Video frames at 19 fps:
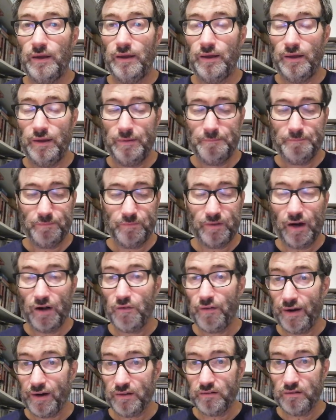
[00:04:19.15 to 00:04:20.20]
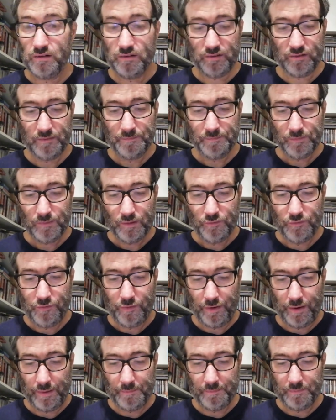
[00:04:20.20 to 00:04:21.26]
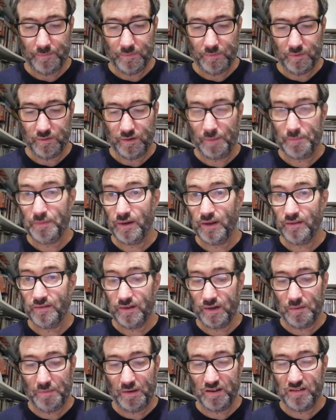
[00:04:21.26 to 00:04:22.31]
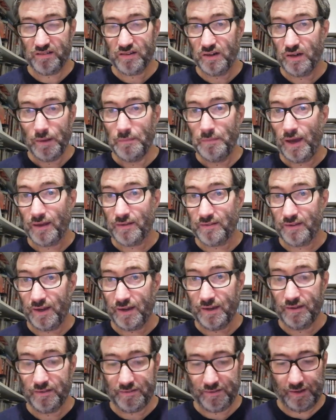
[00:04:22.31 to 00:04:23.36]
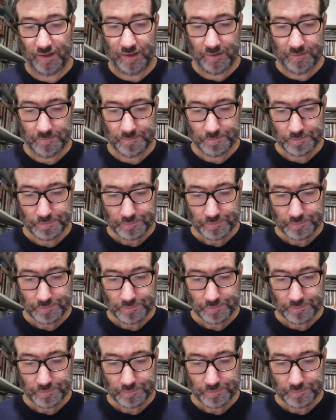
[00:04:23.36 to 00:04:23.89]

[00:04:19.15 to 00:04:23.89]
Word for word: um, directors from Japanese animation, Miyazaki-san,